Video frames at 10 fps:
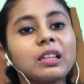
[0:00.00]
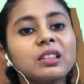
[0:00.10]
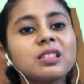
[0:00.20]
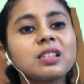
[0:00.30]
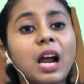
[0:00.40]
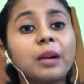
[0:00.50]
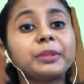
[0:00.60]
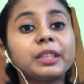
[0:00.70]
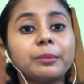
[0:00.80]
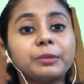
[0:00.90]
this
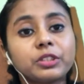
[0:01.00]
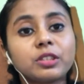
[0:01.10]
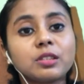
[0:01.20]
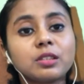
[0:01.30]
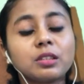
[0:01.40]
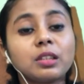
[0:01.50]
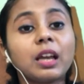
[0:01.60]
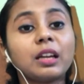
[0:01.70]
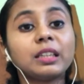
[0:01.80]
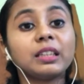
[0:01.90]
carbon emissions, they
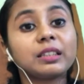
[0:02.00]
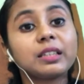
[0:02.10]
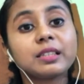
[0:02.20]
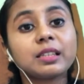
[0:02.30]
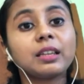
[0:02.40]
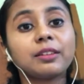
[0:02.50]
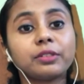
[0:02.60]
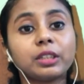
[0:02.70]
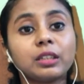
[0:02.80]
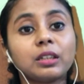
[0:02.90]
are increasing
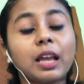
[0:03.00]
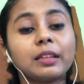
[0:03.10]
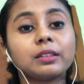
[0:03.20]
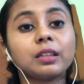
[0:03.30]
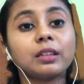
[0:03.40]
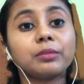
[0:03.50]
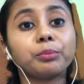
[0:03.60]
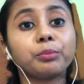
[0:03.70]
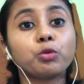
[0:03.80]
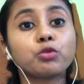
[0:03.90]
every year, and
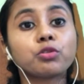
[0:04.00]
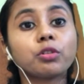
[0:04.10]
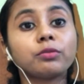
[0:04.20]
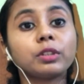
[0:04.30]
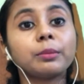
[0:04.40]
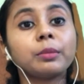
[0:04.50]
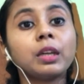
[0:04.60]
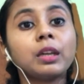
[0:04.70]
most of them,